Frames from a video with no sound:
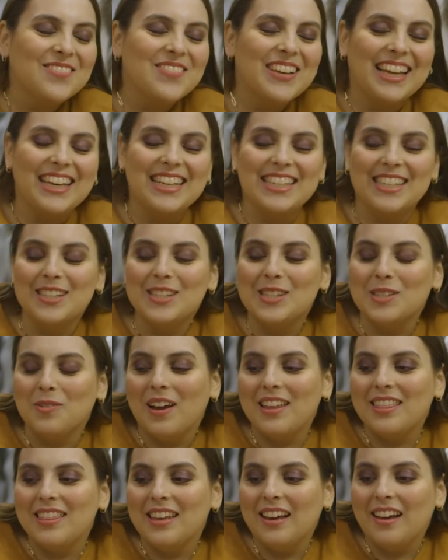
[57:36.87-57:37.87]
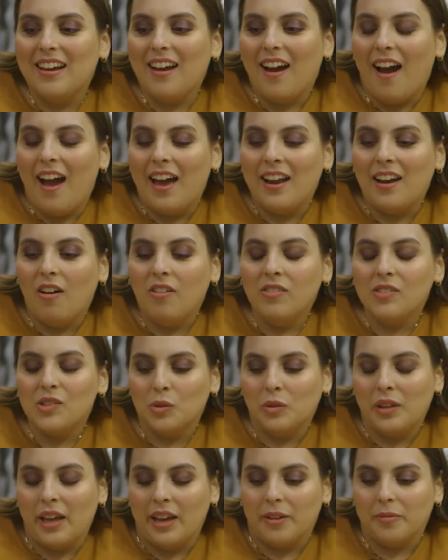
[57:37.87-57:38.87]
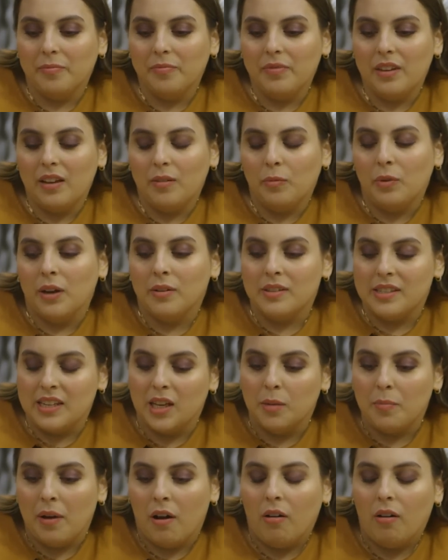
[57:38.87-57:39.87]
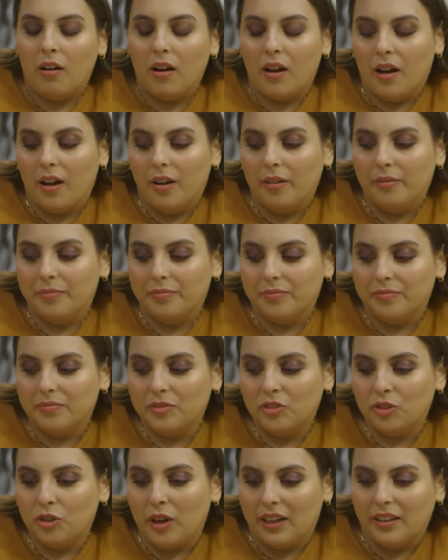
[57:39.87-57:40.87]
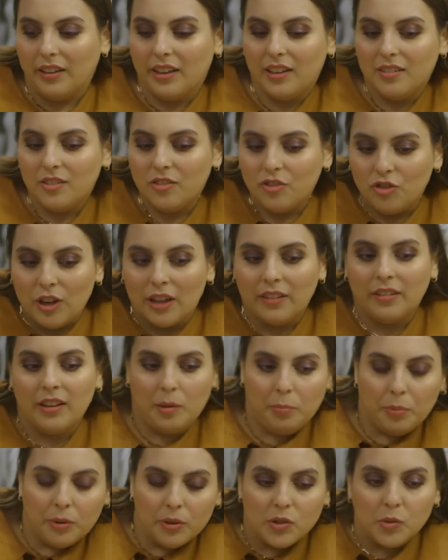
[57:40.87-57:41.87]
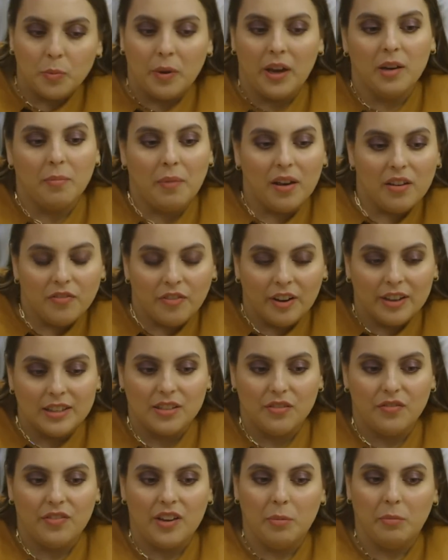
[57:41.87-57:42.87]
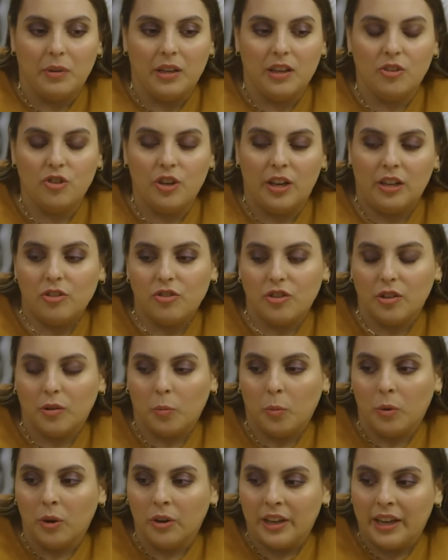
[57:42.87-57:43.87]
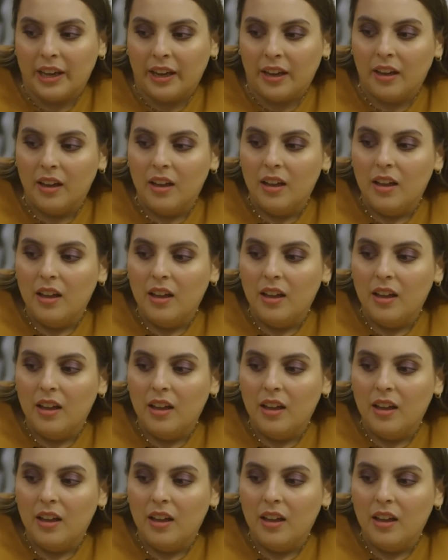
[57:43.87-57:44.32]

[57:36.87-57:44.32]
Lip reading: make any sense. So I think, and also like what I was saying about trying to like gently persuade my friends and family to change their wording.